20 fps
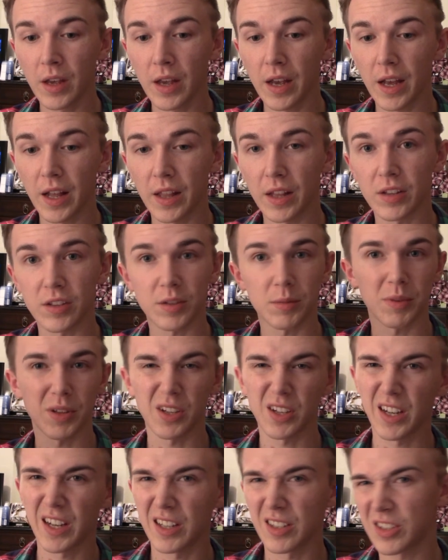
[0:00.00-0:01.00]
And then some
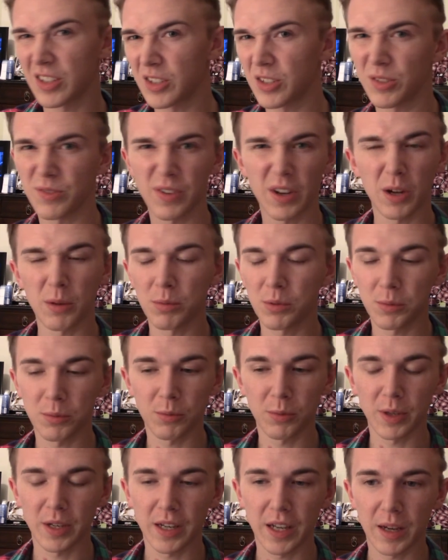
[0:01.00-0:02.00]
other guys such as Vileplume
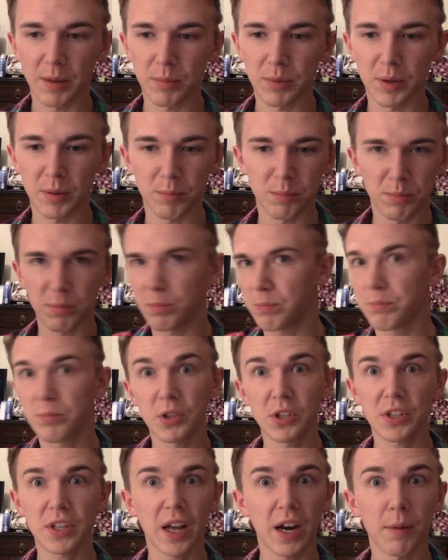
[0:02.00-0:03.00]
and whatnot. But I've
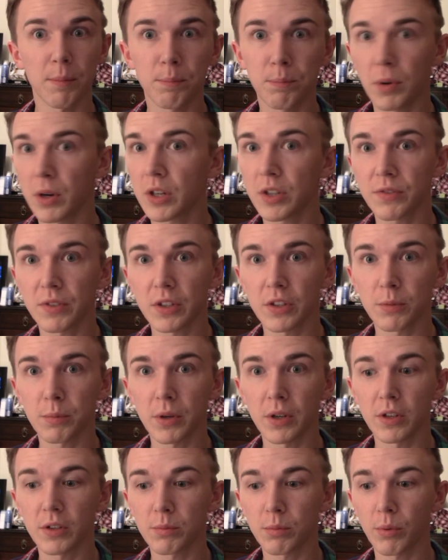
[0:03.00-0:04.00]
just got a bunch of
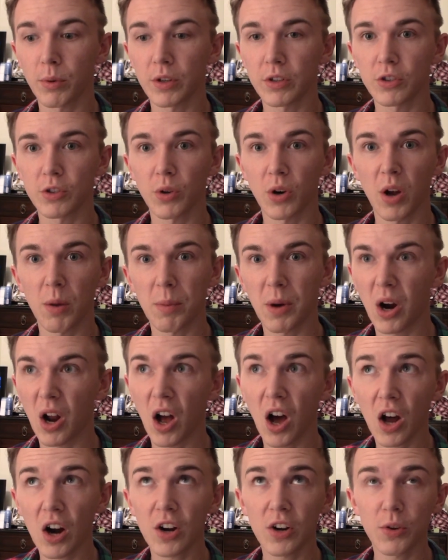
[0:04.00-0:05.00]
experience points, showed out about
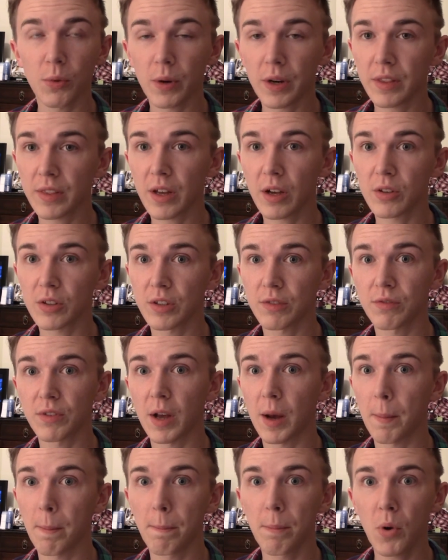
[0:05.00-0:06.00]
120,000 if
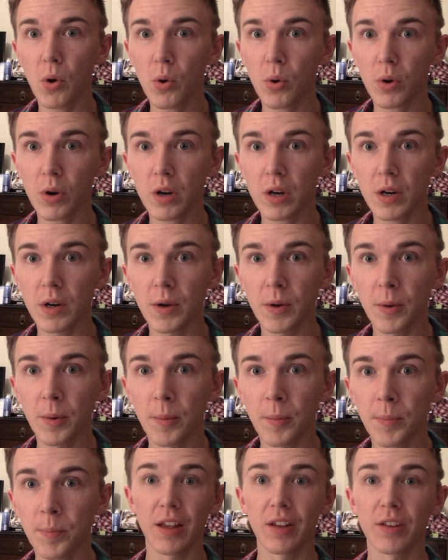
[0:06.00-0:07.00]
not more.
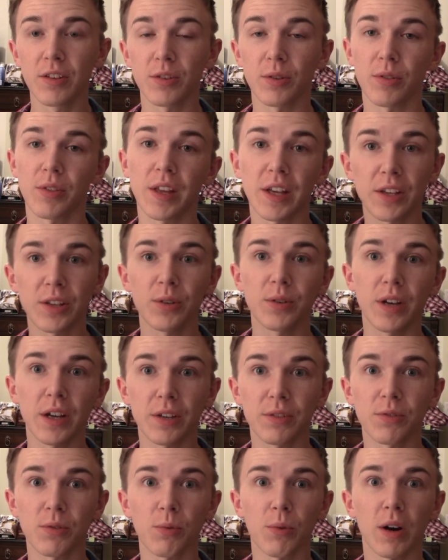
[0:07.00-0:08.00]
So thank you guys
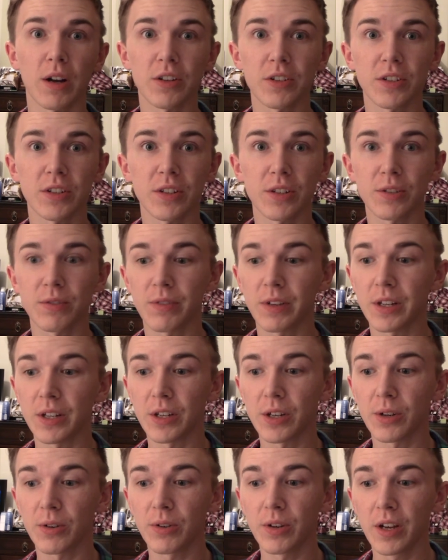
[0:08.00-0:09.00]
for watching this
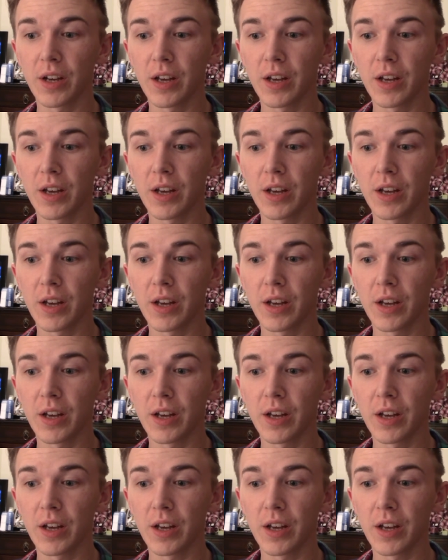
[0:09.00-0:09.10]
video.